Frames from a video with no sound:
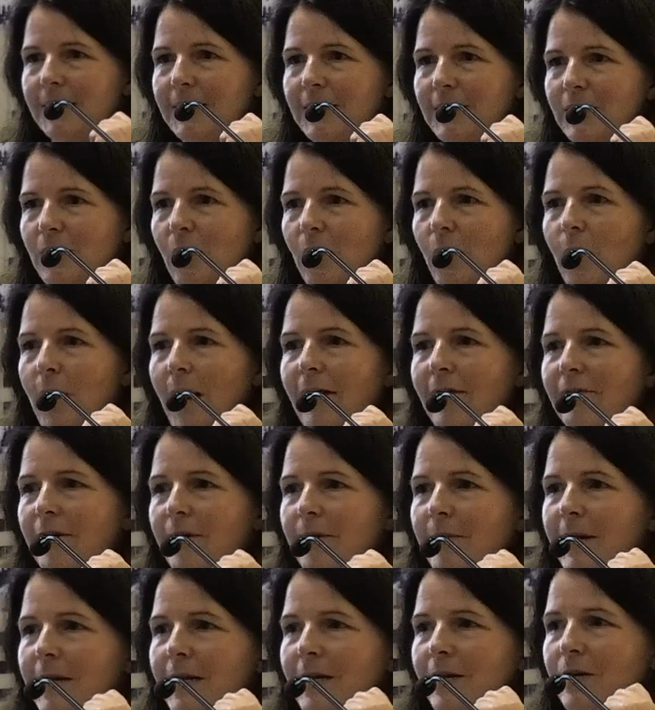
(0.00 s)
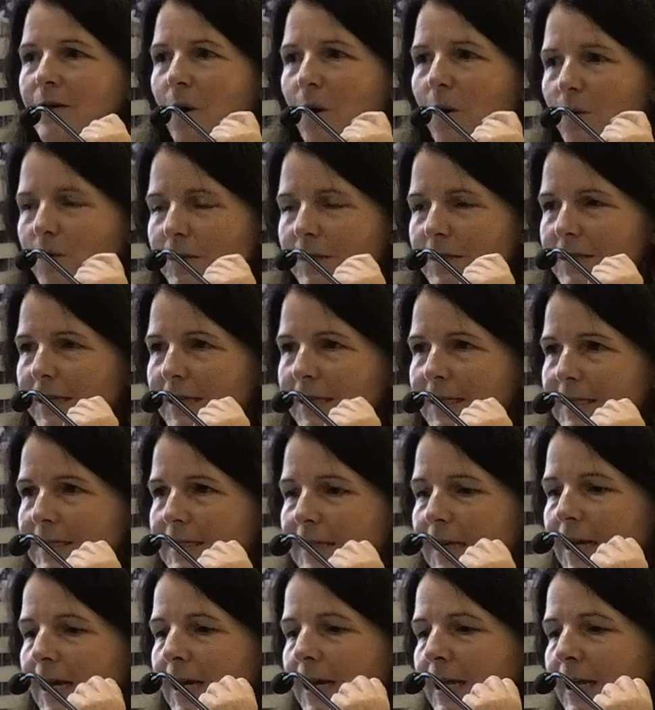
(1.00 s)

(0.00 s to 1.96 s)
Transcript: so everybody knows this,